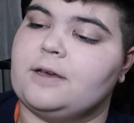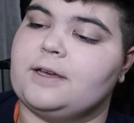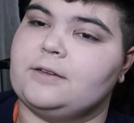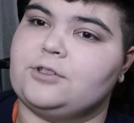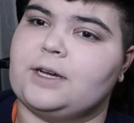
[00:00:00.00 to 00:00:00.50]

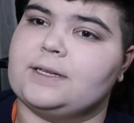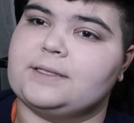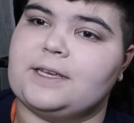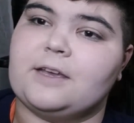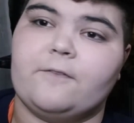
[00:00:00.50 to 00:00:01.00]

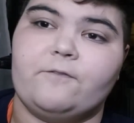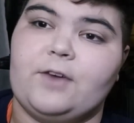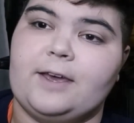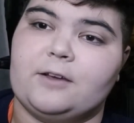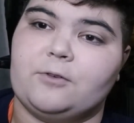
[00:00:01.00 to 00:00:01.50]
it
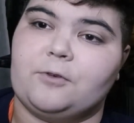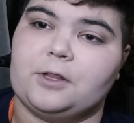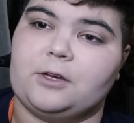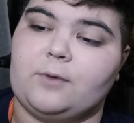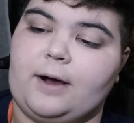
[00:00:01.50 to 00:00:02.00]
fit
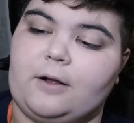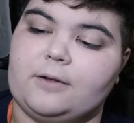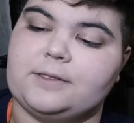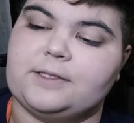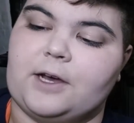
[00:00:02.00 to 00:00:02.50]
really
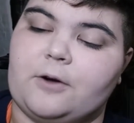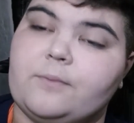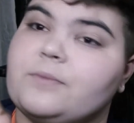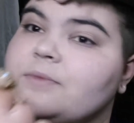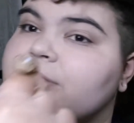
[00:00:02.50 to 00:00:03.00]
well. So
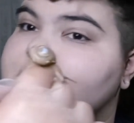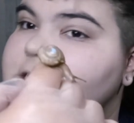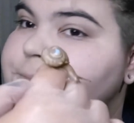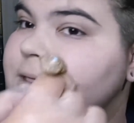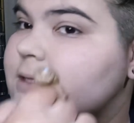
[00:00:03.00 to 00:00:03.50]
this
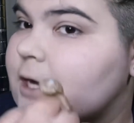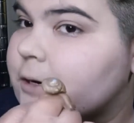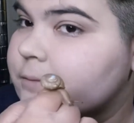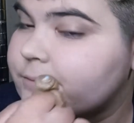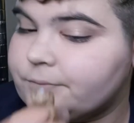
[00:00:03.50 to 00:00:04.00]
is Pinto.